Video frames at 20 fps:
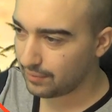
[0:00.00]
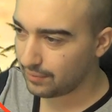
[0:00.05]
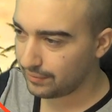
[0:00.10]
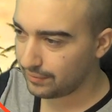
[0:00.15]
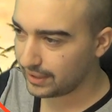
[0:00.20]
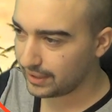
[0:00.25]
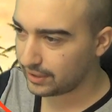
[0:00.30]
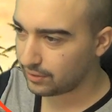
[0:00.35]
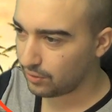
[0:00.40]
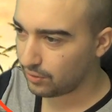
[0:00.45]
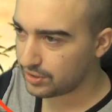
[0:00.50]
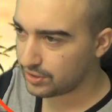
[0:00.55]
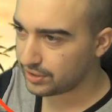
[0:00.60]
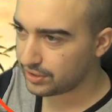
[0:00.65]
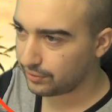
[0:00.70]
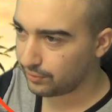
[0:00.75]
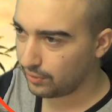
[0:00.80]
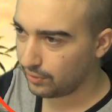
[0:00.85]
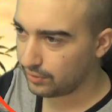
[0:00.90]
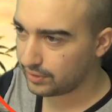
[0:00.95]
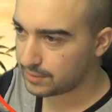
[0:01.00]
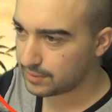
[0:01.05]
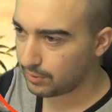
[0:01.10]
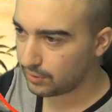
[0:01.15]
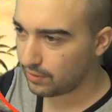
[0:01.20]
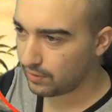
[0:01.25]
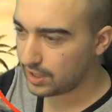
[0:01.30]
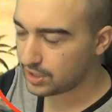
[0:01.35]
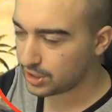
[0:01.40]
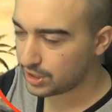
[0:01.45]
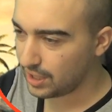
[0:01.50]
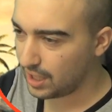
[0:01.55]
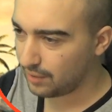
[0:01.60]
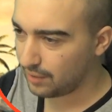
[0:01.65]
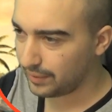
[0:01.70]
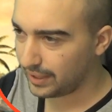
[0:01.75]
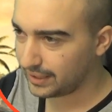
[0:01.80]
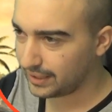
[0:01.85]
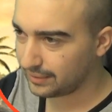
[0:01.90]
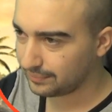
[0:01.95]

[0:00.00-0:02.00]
We're really cruising through this progression, aren't we?